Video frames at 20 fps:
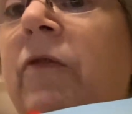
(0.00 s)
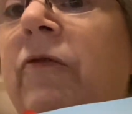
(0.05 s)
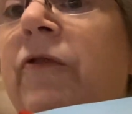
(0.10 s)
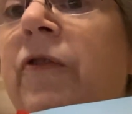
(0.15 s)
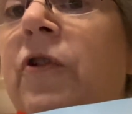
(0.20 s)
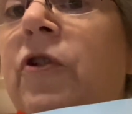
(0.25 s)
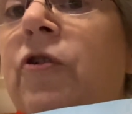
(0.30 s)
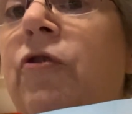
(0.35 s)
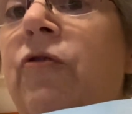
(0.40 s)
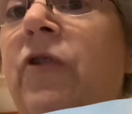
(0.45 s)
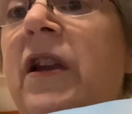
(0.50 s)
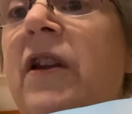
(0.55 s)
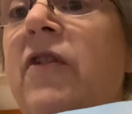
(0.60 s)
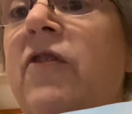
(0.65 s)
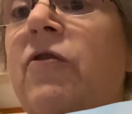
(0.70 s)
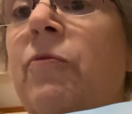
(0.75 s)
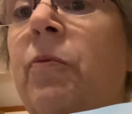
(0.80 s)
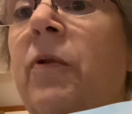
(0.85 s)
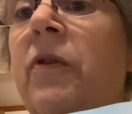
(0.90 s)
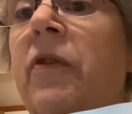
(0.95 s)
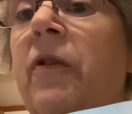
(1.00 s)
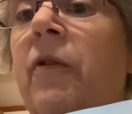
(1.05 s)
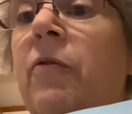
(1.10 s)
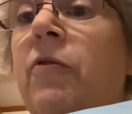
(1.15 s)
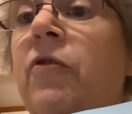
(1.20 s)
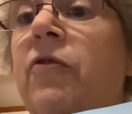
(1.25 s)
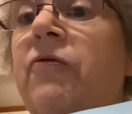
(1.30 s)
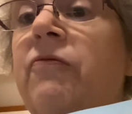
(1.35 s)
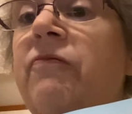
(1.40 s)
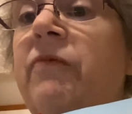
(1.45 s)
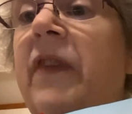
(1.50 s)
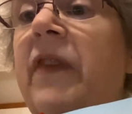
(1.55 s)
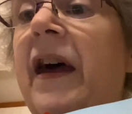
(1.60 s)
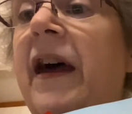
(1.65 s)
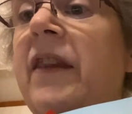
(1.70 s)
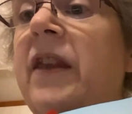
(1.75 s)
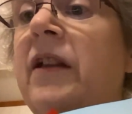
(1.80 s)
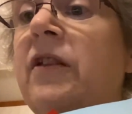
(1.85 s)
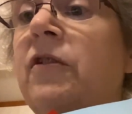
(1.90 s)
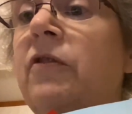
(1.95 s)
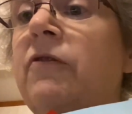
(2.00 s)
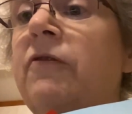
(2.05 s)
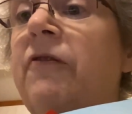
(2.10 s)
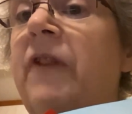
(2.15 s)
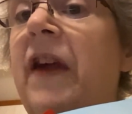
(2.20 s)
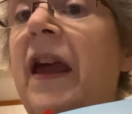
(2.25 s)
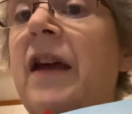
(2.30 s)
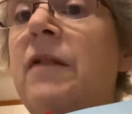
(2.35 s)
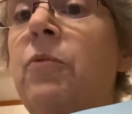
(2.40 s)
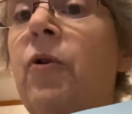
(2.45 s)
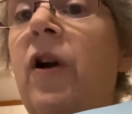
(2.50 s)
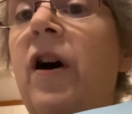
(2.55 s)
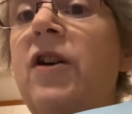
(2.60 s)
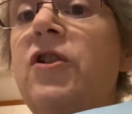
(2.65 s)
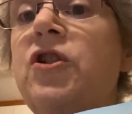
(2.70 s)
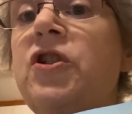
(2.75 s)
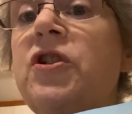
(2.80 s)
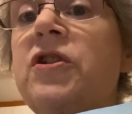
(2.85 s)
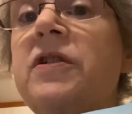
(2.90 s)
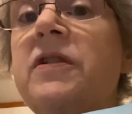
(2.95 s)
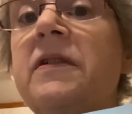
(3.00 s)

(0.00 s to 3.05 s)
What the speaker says: for trees with that little fan brush.